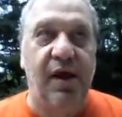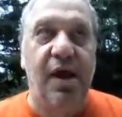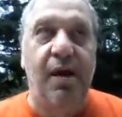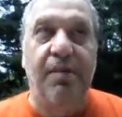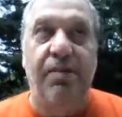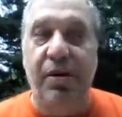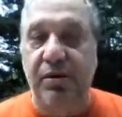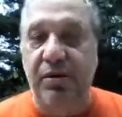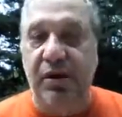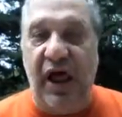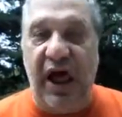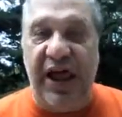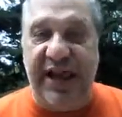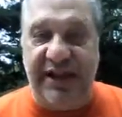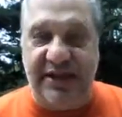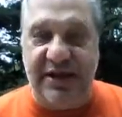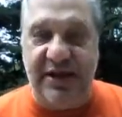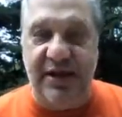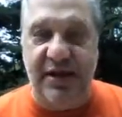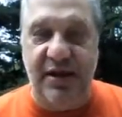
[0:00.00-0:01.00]

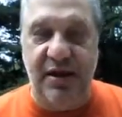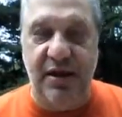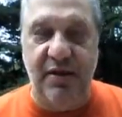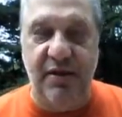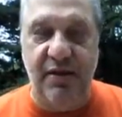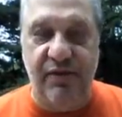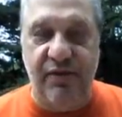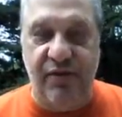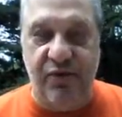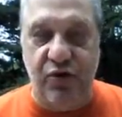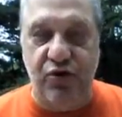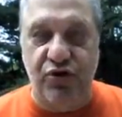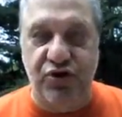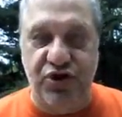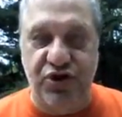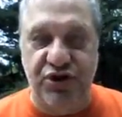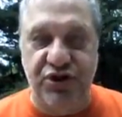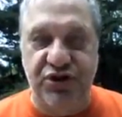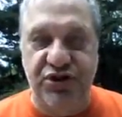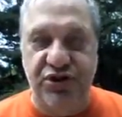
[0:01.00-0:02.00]
polite
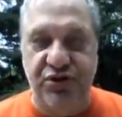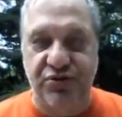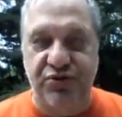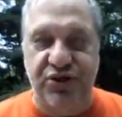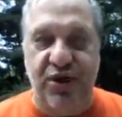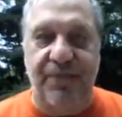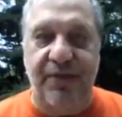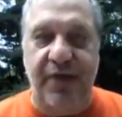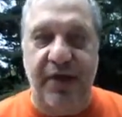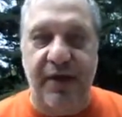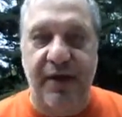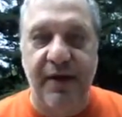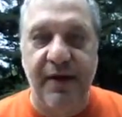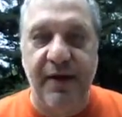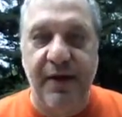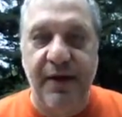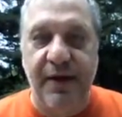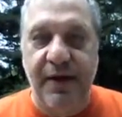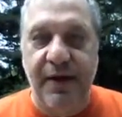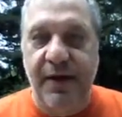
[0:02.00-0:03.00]
versions or something,
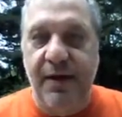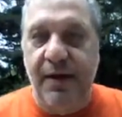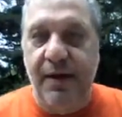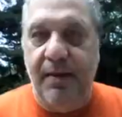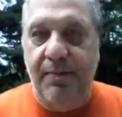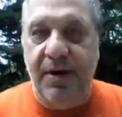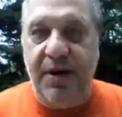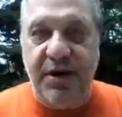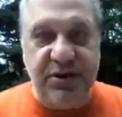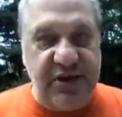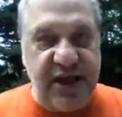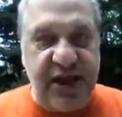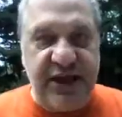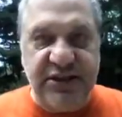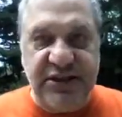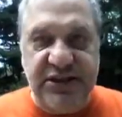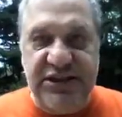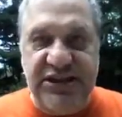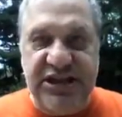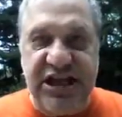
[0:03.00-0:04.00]
because
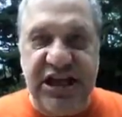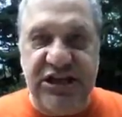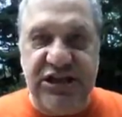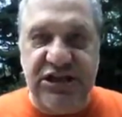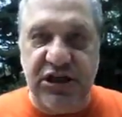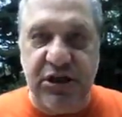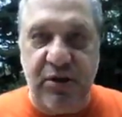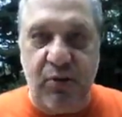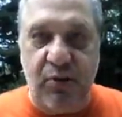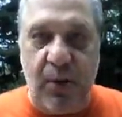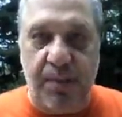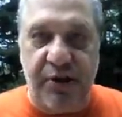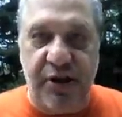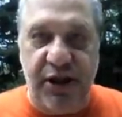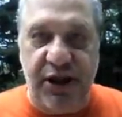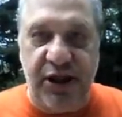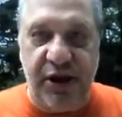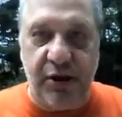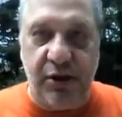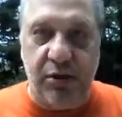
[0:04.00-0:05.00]
that's essentially what
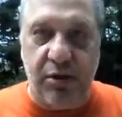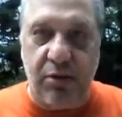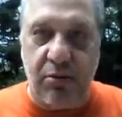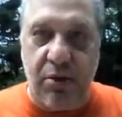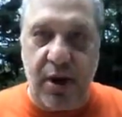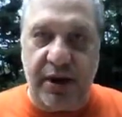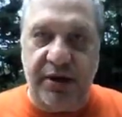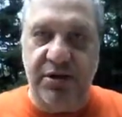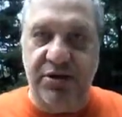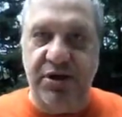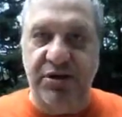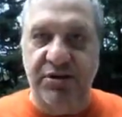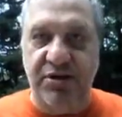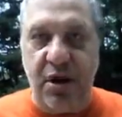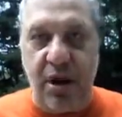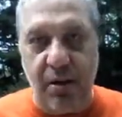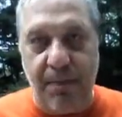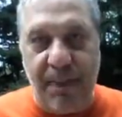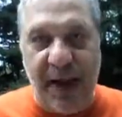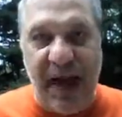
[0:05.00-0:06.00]
political correctness is
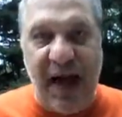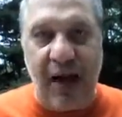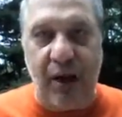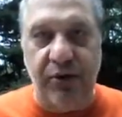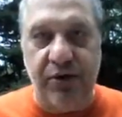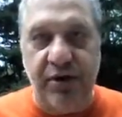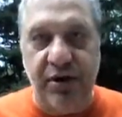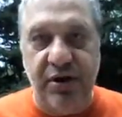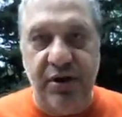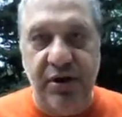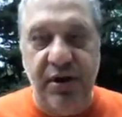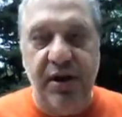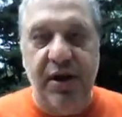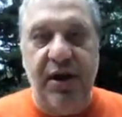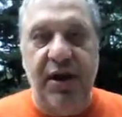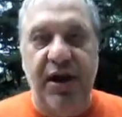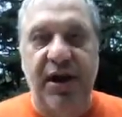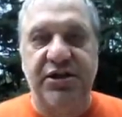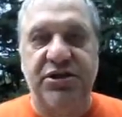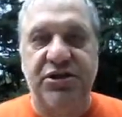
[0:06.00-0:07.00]
all about.
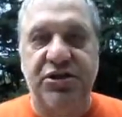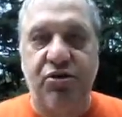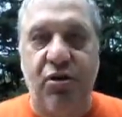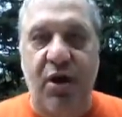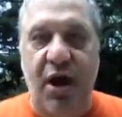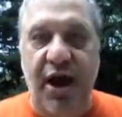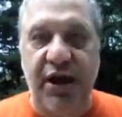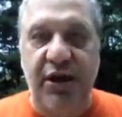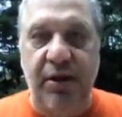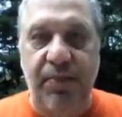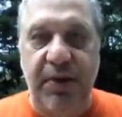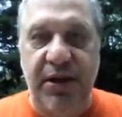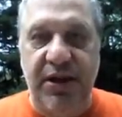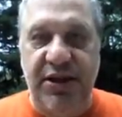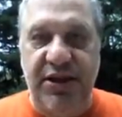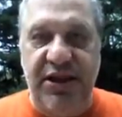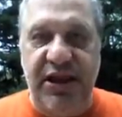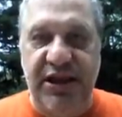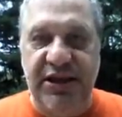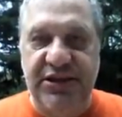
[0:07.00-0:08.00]
It's trying to be
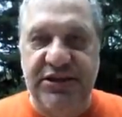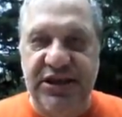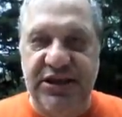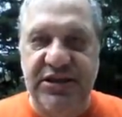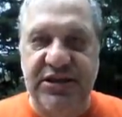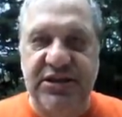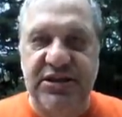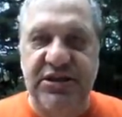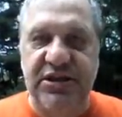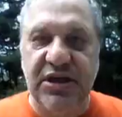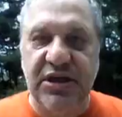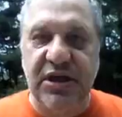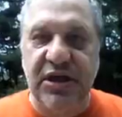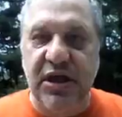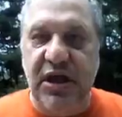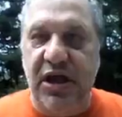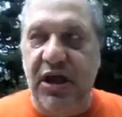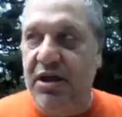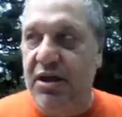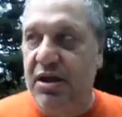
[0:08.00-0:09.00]
decent
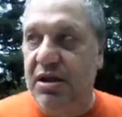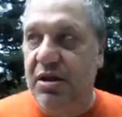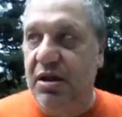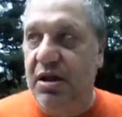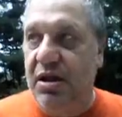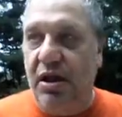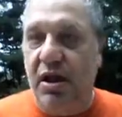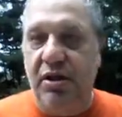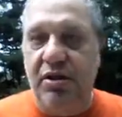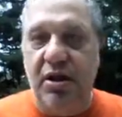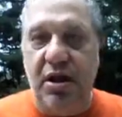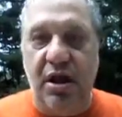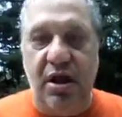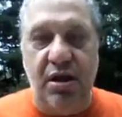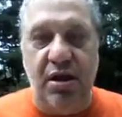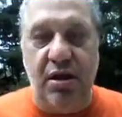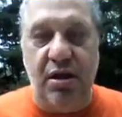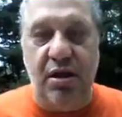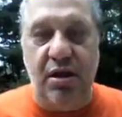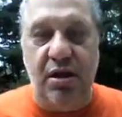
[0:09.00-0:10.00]
in
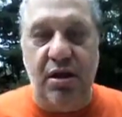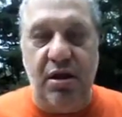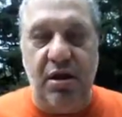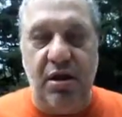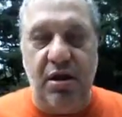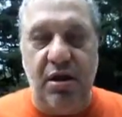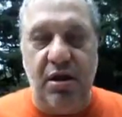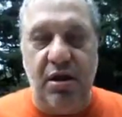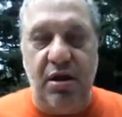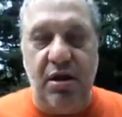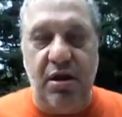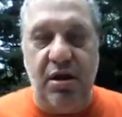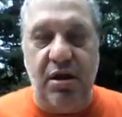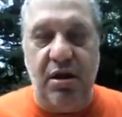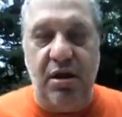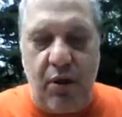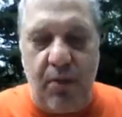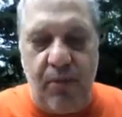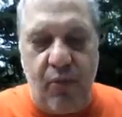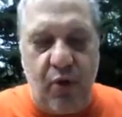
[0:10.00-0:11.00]
a
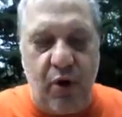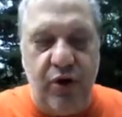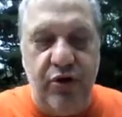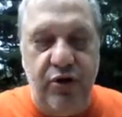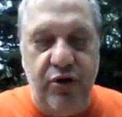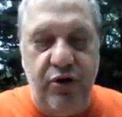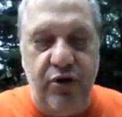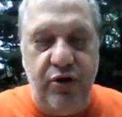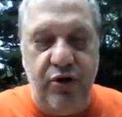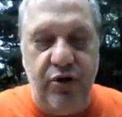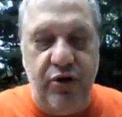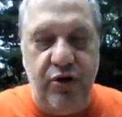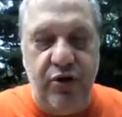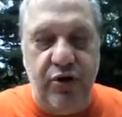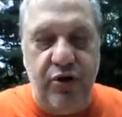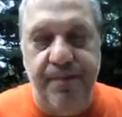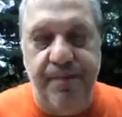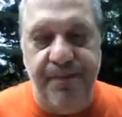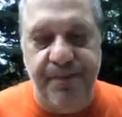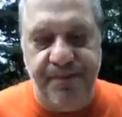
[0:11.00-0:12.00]
forum where you can
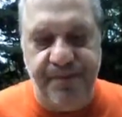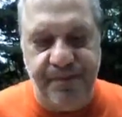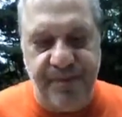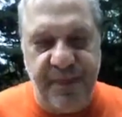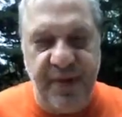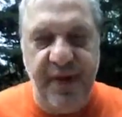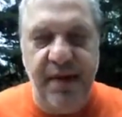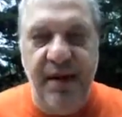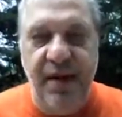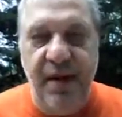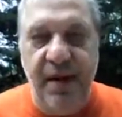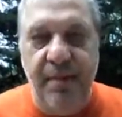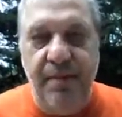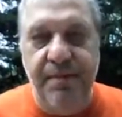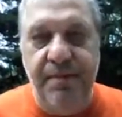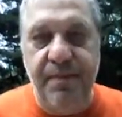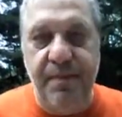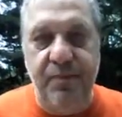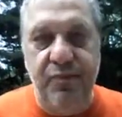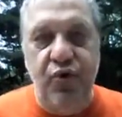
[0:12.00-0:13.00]

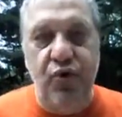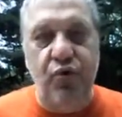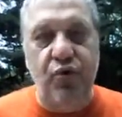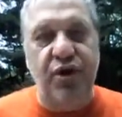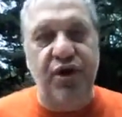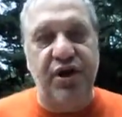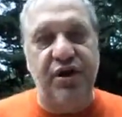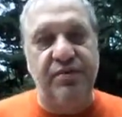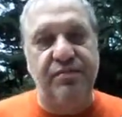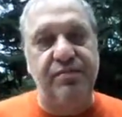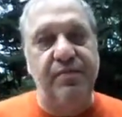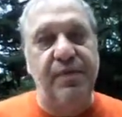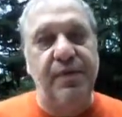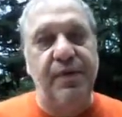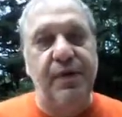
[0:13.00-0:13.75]
you can